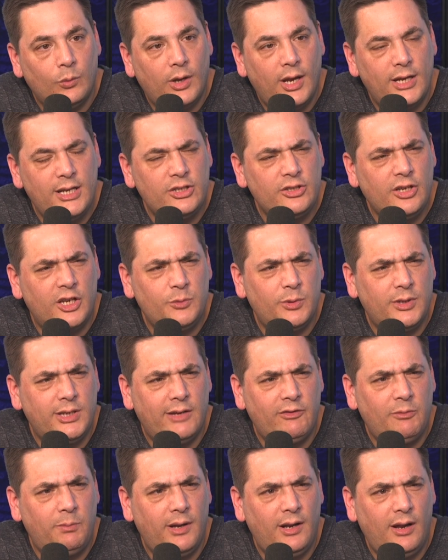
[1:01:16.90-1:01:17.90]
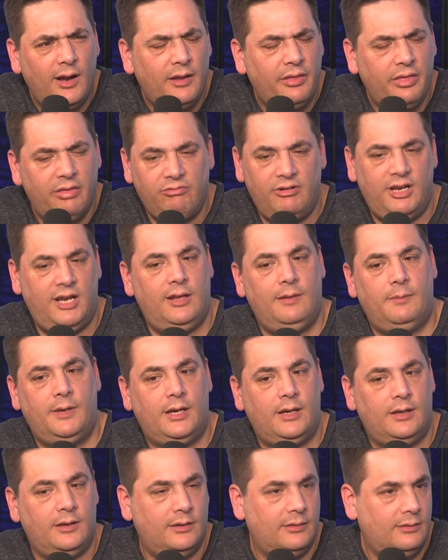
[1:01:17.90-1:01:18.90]
Any chance we could ever play like 3 at the
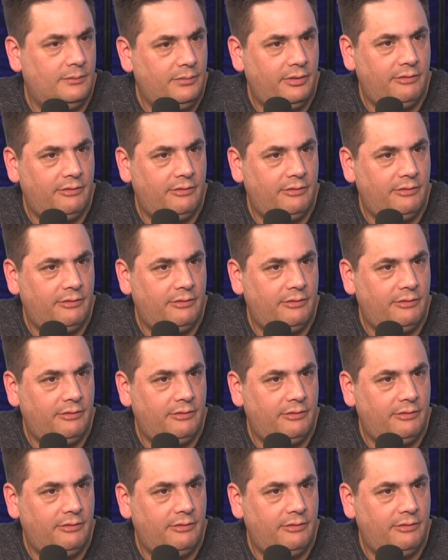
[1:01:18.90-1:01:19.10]
back?